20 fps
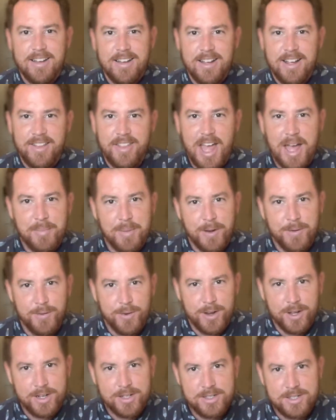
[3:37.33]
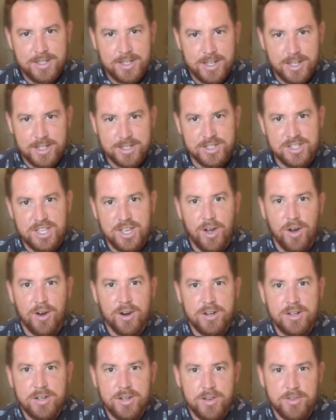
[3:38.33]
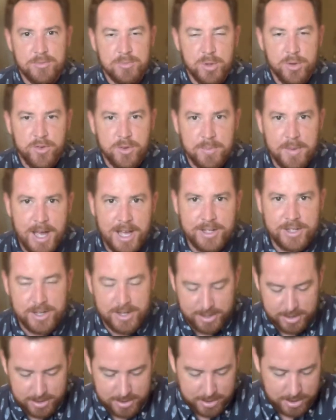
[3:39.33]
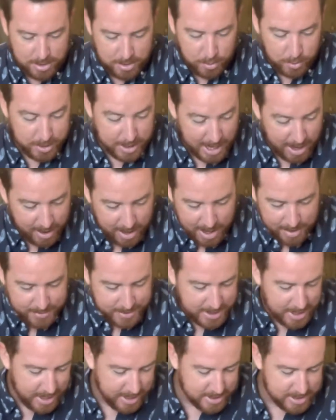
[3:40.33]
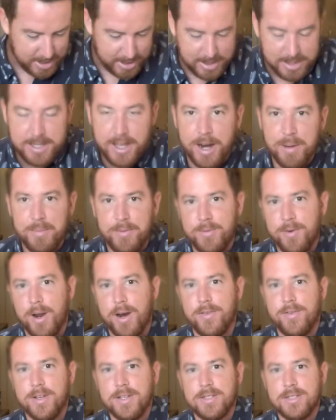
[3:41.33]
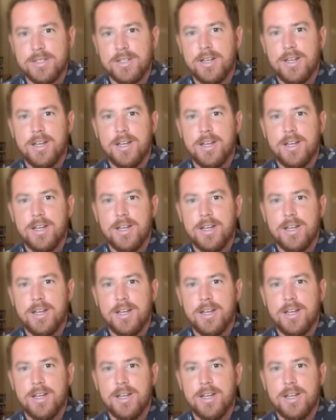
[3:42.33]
And that, my friends, is the art of movie magic. We now have a tasting set up in front of us.